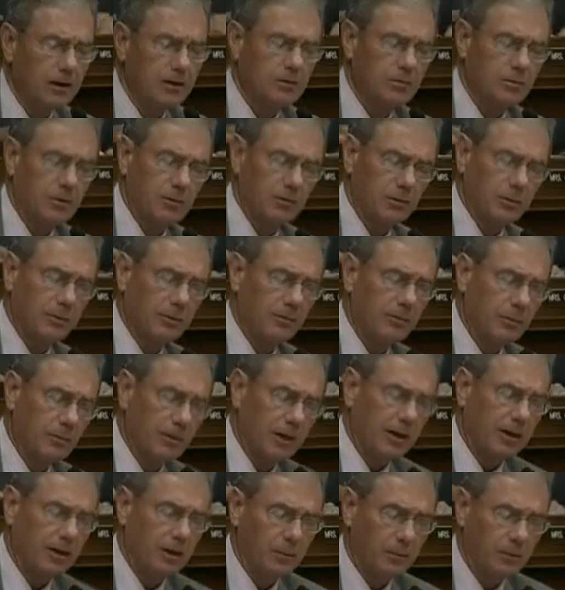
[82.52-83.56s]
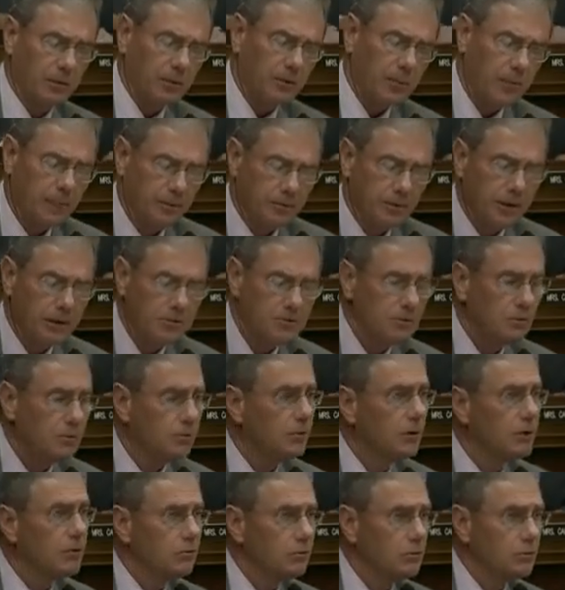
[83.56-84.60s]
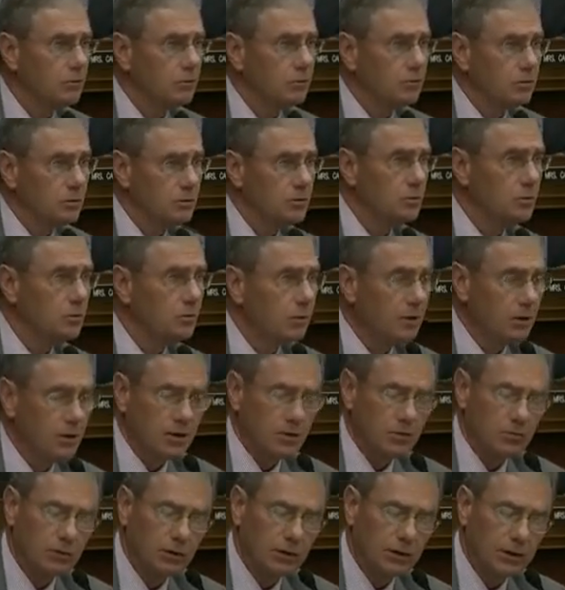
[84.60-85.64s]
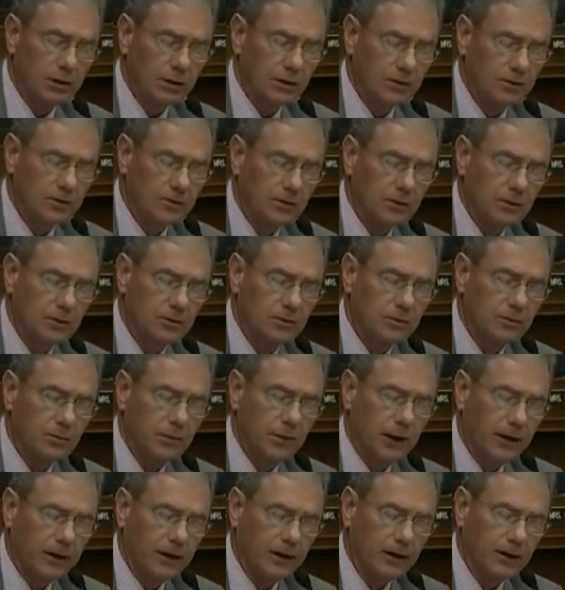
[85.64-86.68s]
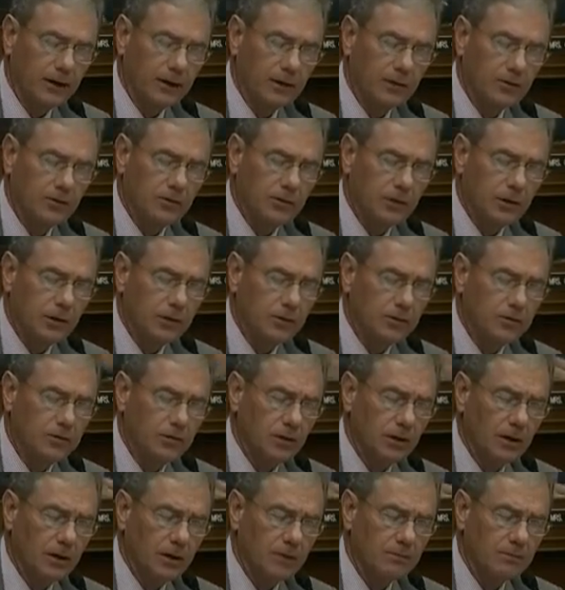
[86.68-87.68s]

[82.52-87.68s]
guess maybe let me back up here. The Basel III rule was the one that really is impacting us, and it's